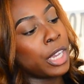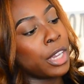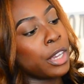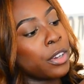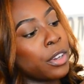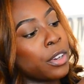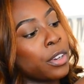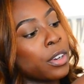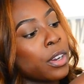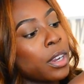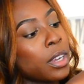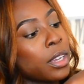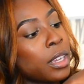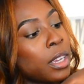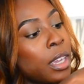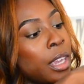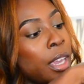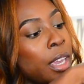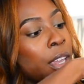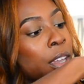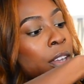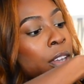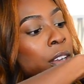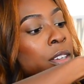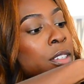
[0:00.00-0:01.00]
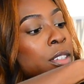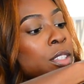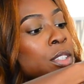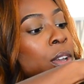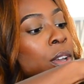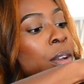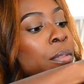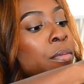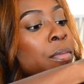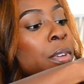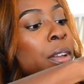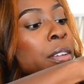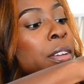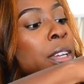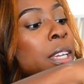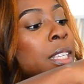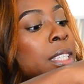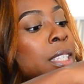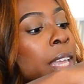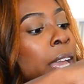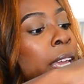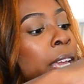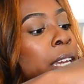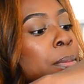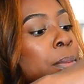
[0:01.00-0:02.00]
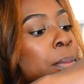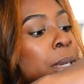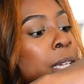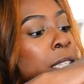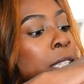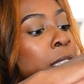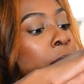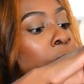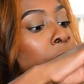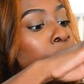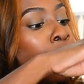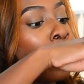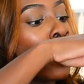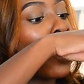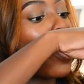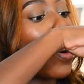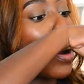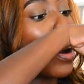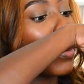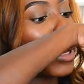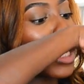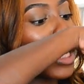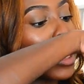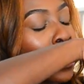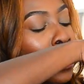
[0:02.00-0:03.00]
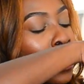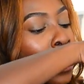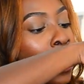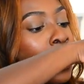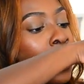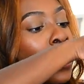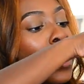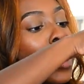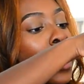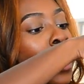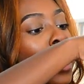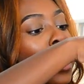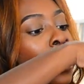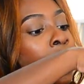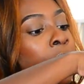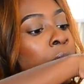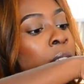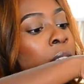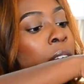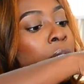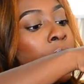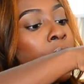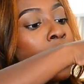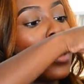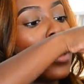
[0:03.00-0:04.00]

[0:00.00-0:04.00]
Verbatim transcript: hair care, so I'm very excited because y'all know I'm into hair care.